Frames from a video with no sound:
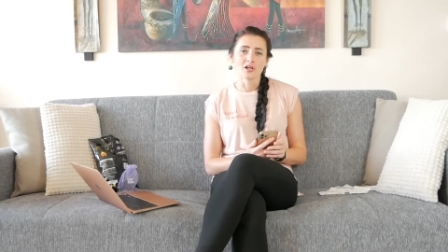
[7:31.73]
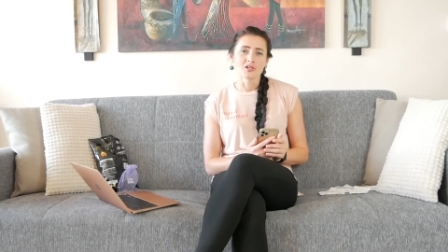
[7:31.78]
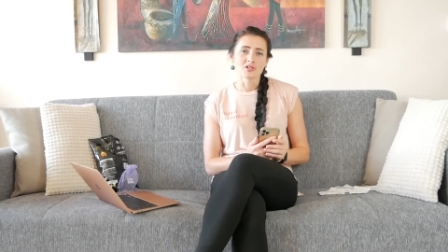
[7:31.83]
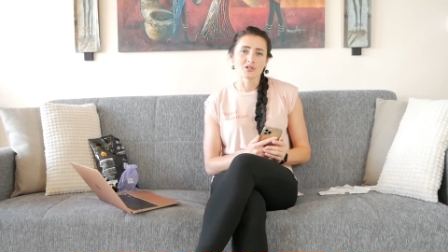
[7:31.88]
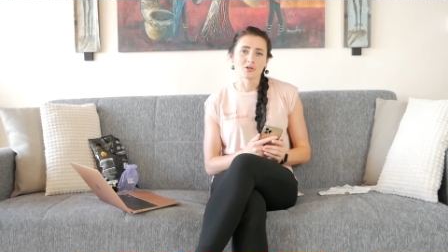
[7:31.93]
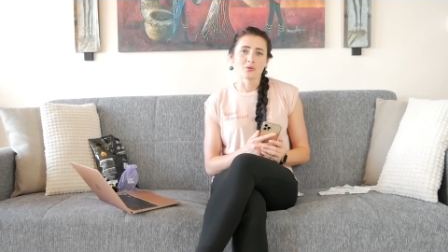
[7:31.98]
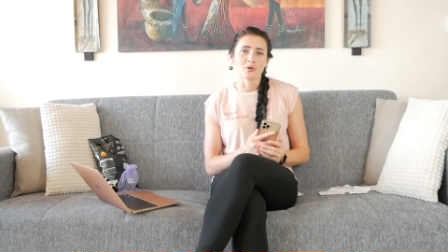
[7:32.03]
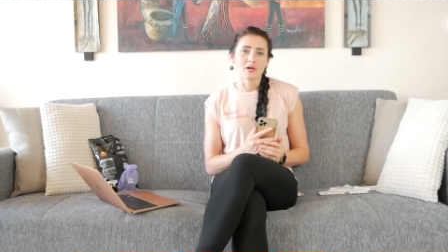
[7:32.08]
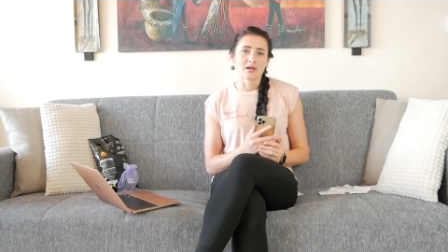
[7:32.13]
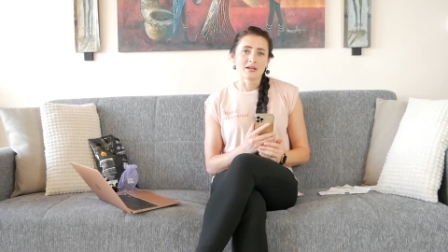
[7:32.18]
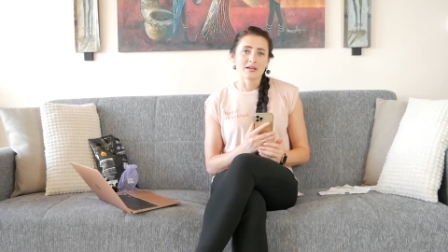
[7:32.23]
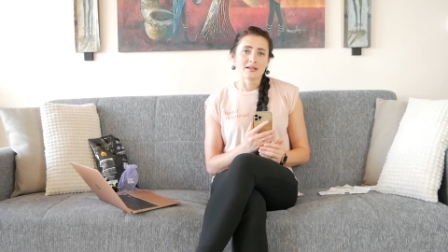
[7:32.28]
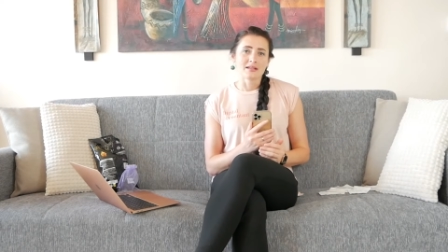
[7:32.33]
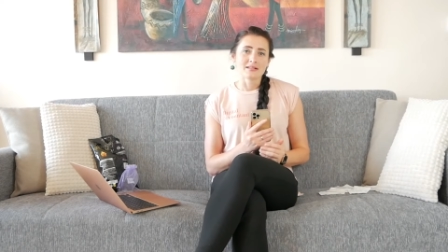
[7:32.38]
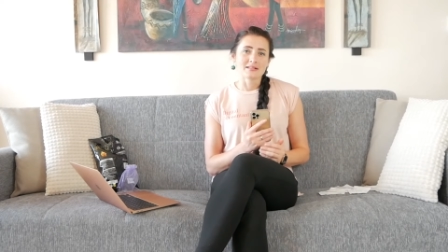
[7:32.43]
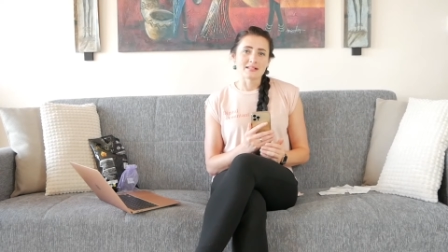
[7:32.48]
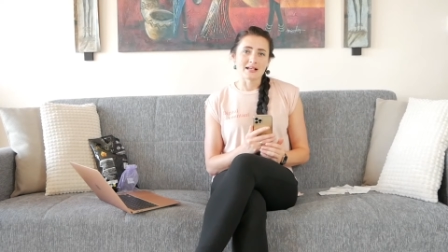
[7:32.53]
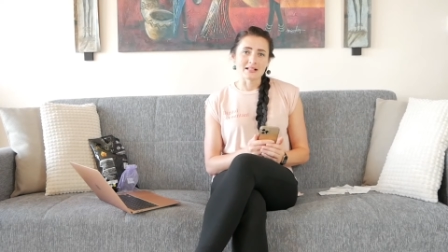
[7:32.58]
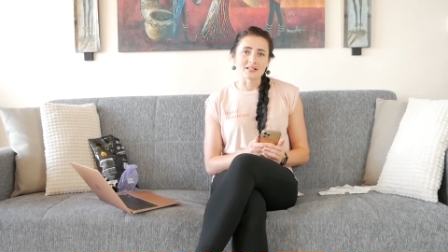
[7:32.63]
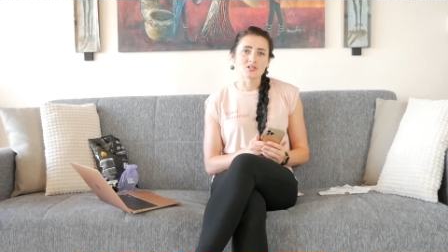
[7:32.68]
So
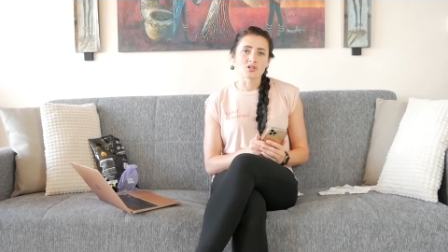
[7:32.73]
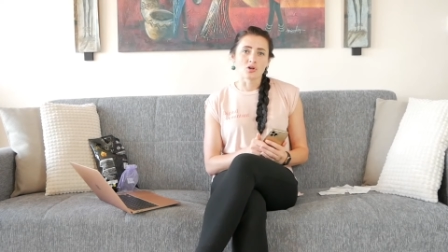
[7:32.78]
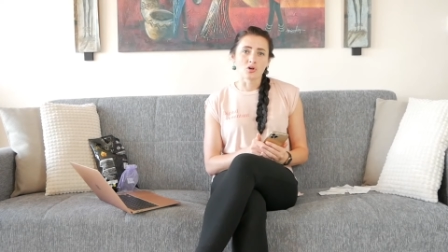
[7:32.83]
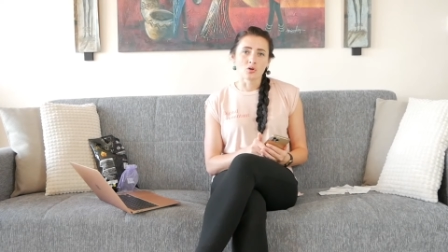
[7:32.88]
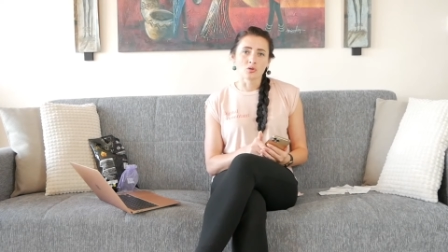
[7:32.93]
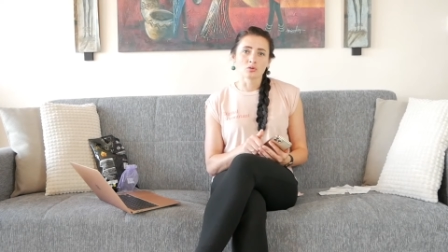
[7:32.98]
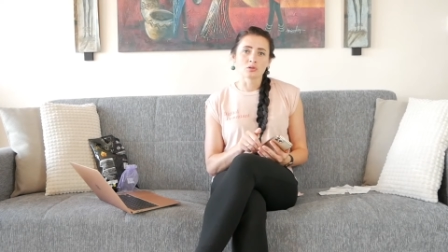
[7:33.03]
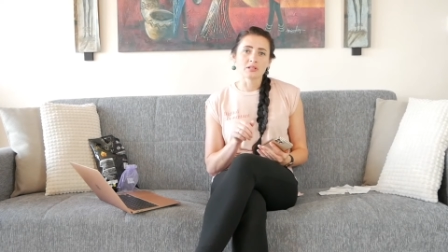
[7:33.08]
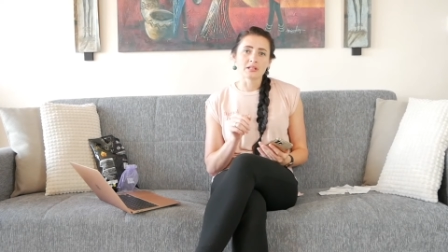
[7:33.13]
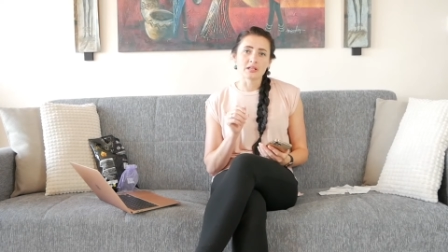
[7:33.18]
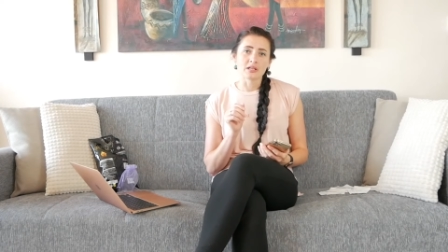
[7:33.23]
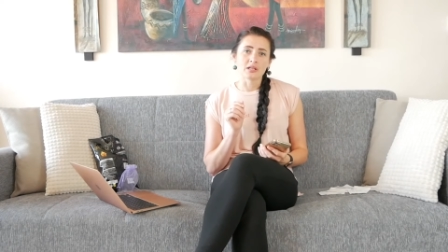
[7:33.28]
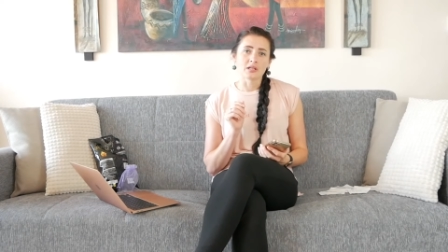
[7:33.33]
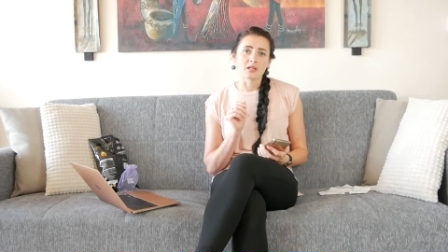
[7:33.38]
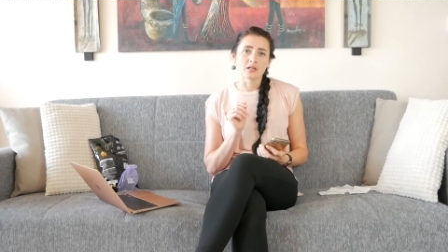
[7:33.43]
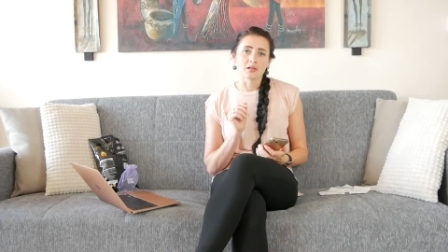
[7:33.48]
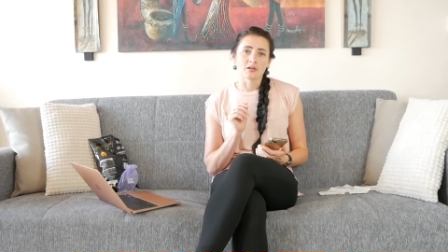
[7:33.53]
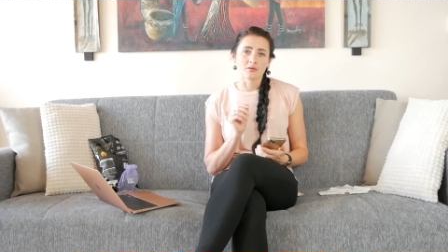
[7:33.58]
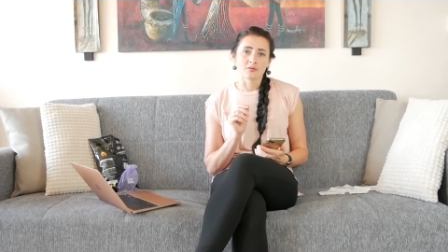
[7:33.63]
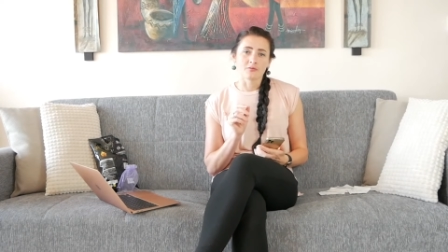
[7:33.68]
that's
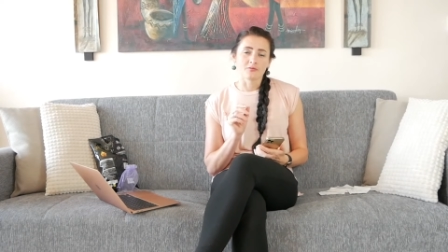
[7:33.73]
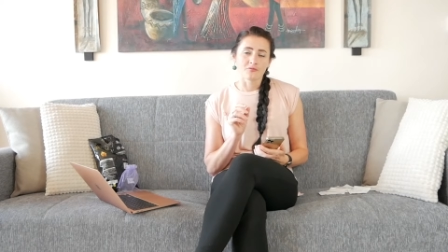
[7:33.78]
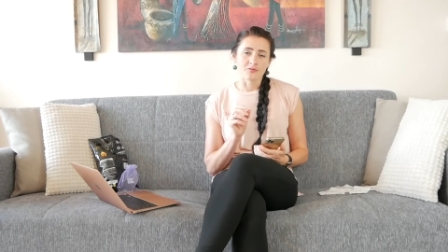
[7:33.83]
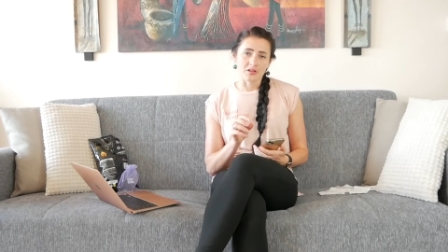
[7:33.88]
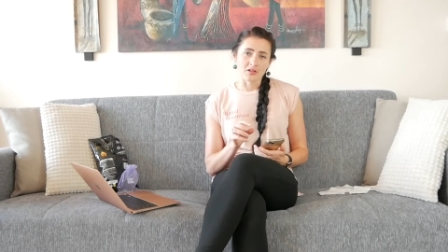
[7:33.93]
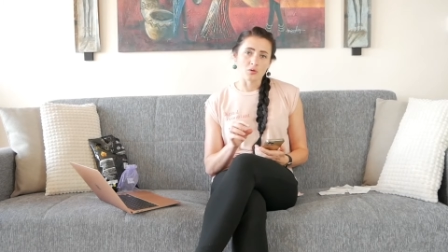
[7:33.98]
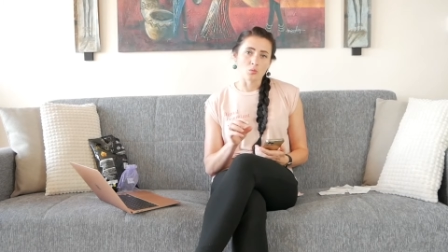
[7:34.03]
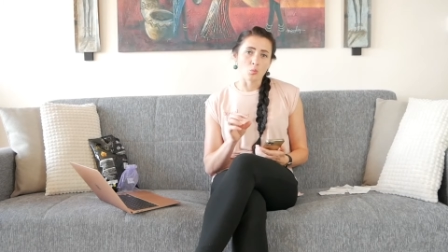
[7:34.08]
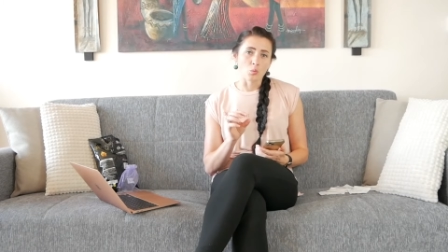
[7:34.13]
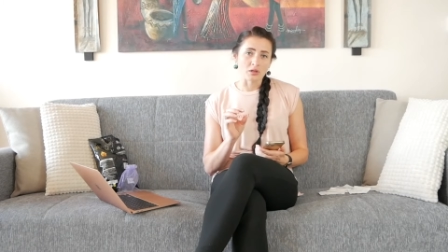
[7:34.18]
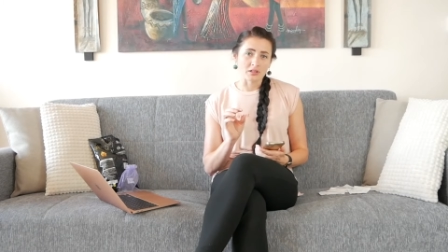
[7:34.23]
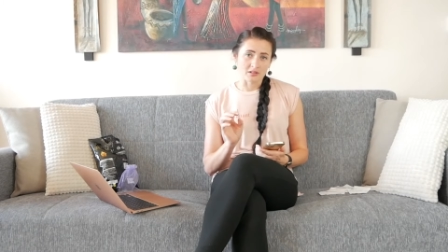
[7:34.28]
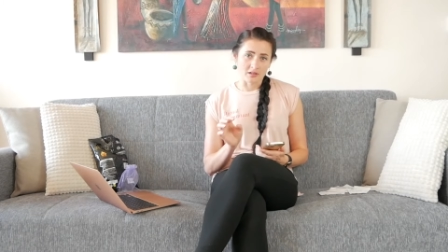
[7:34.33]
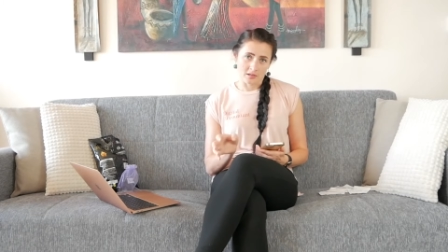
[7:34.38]
only thing what